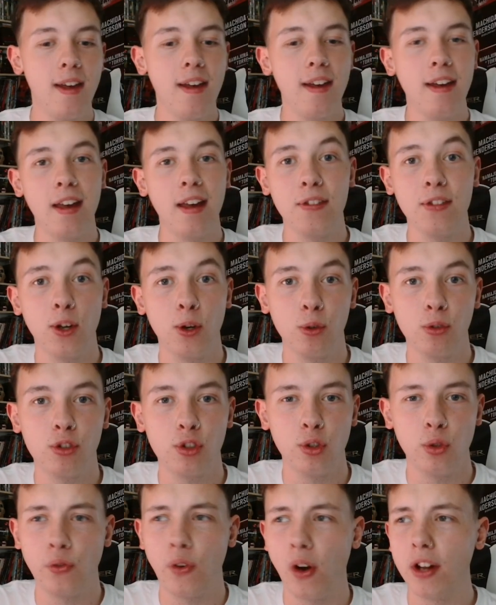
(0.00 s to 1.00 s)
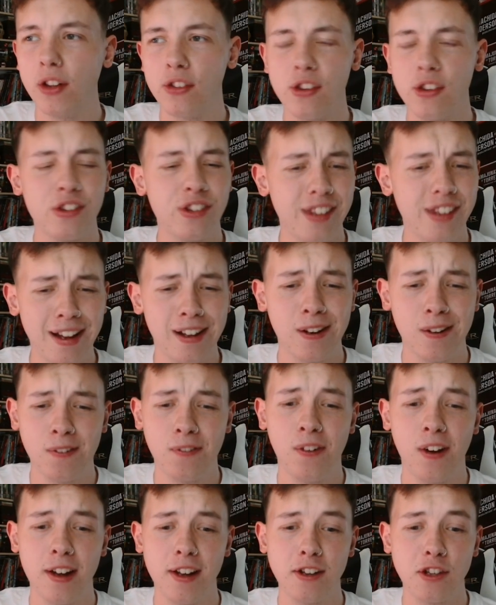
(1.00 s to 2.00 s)
in those two fights, the second
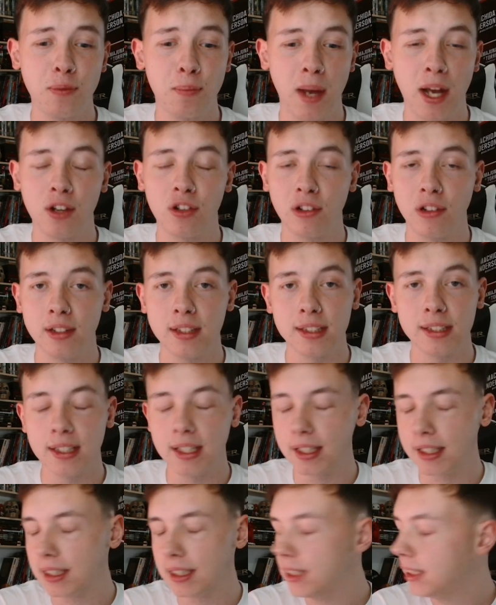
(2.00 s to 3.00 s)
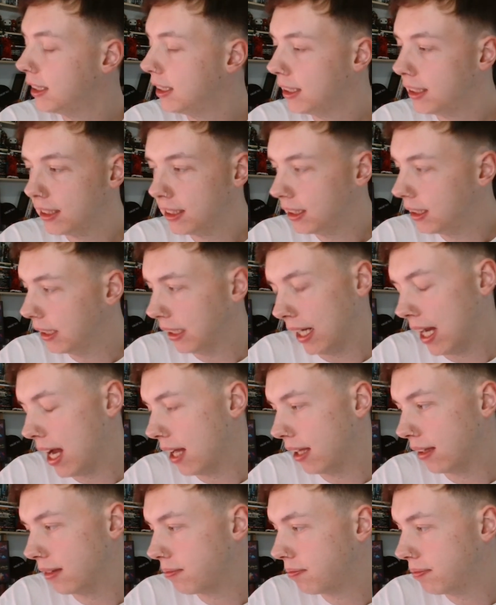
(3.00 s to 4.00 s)
fight especially. Like,
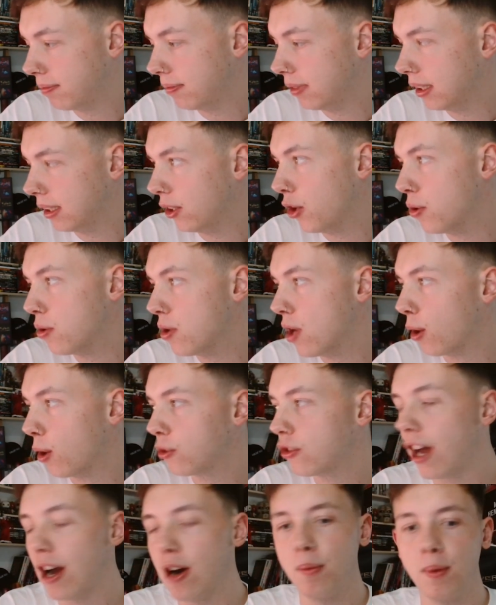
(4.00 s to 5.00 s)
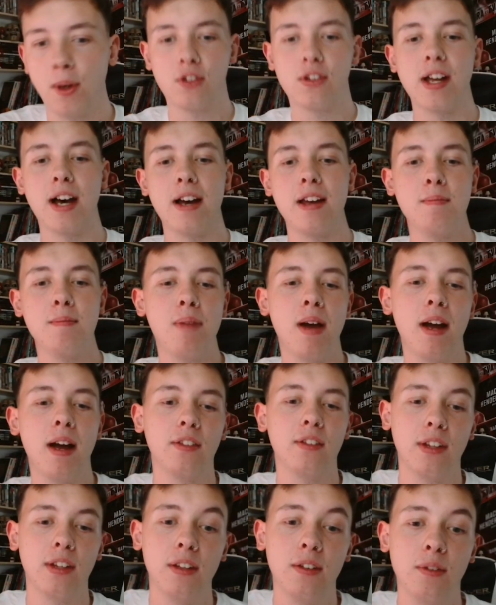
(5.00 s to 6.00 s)
who knows how much that
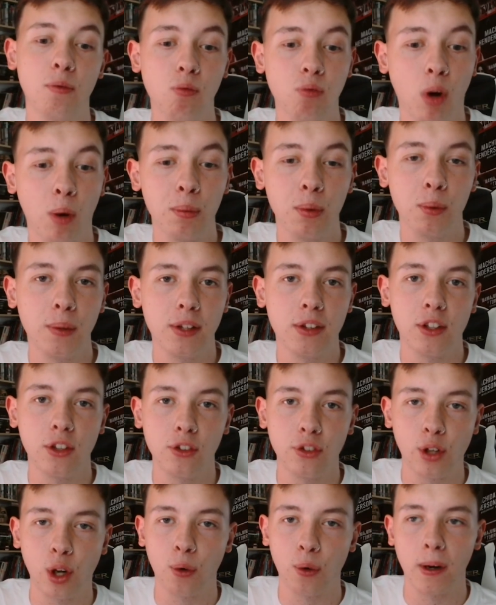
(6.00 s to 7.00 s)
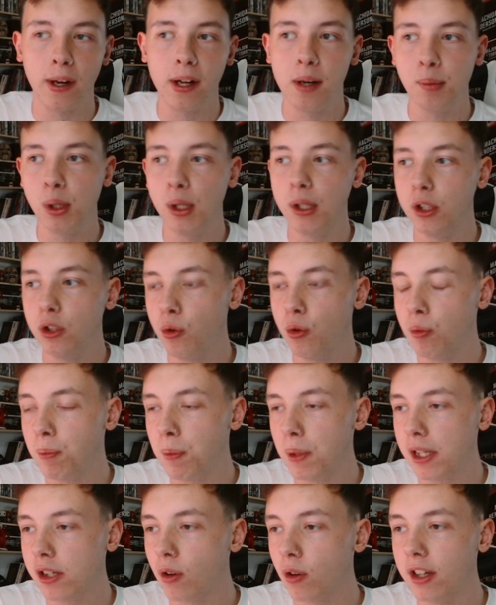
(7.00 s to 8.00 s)
impacted Robert Whittaker's career, but you'd
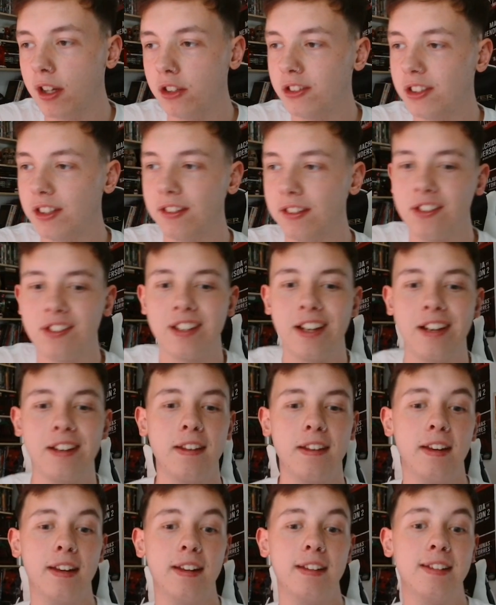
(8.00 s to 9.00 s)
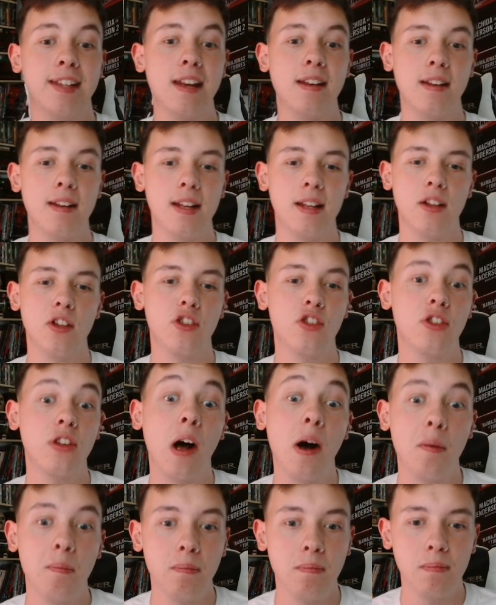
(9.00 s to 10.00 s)
be crazy to say that it didn't in
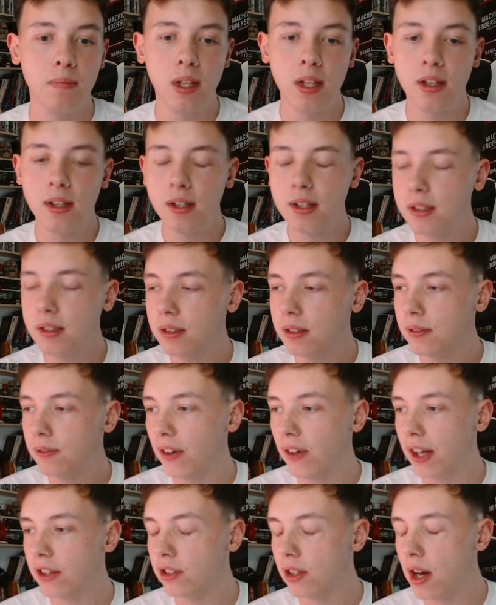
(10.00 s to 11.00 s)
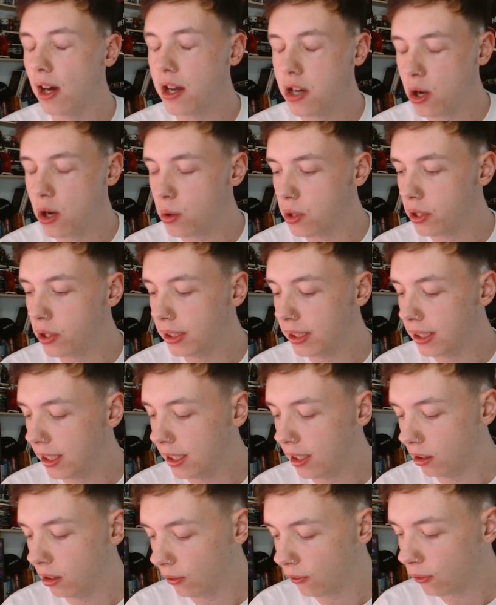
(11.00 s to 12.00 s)
some facet. I know that
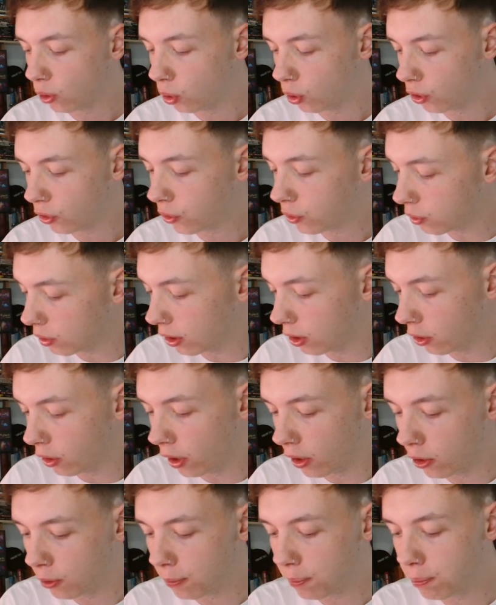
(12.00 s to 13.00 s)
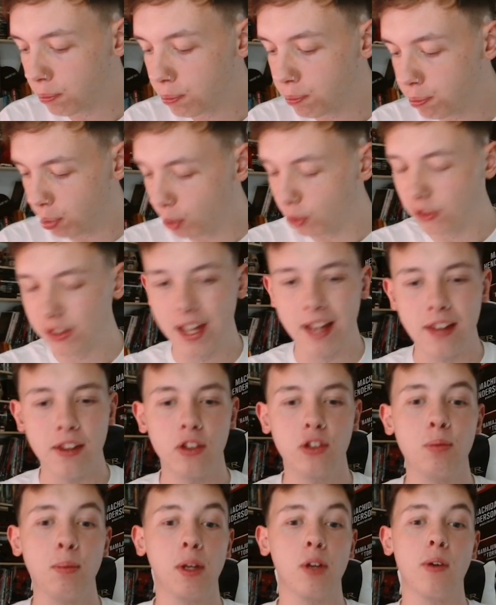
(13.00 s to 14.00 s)
he, of course, has put together
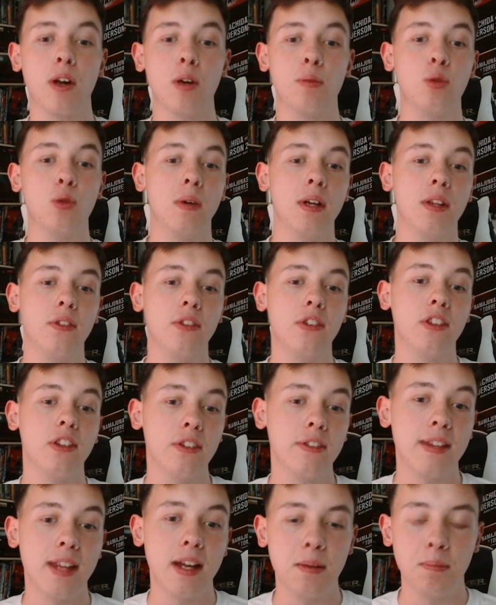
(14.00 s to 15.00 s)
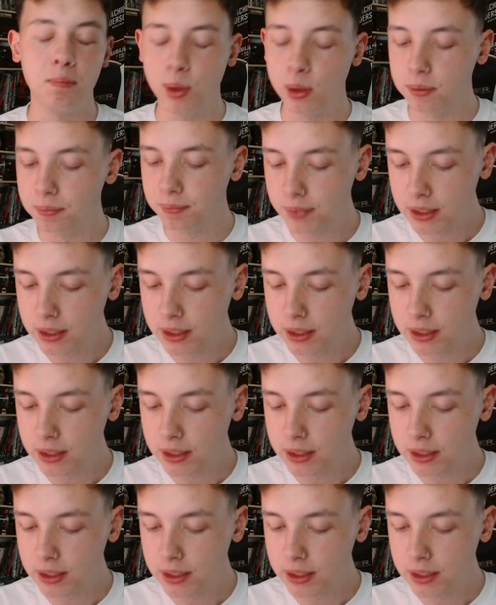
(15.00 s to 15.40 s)
some incredible wins since then, but